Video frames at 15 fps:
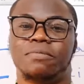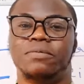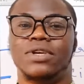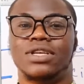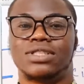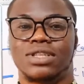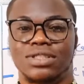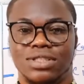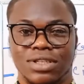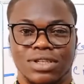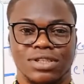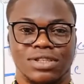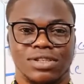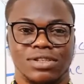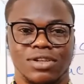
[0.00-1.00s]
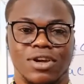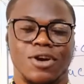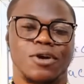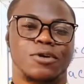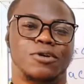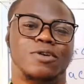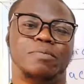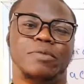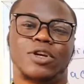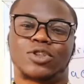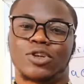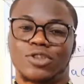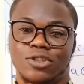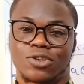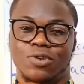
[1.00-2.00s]
from DSS Generation, please make sure
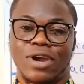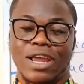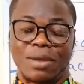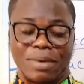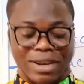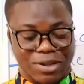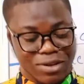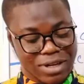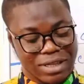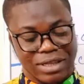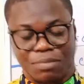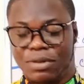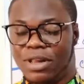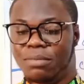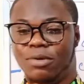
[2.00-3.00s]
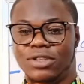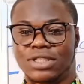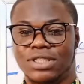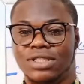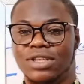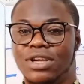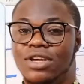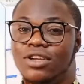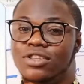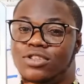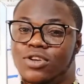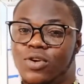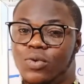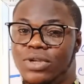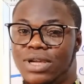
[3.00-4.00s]
to subscribe and click the bell button
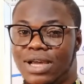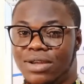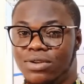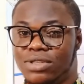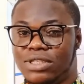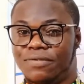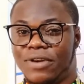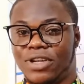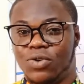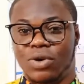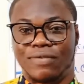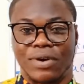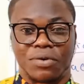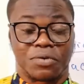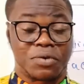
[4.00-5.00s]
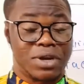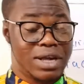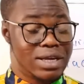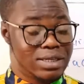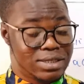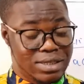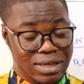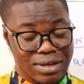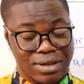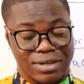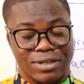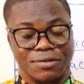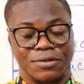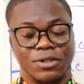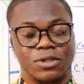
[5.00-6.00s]
so we can notify you when we create a video.
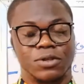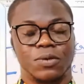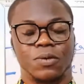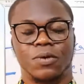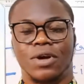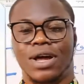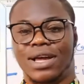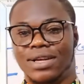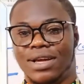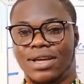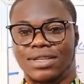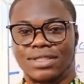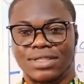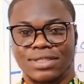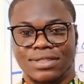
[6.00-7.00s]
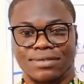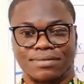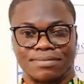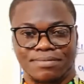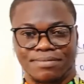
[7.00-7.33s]
Bye guys.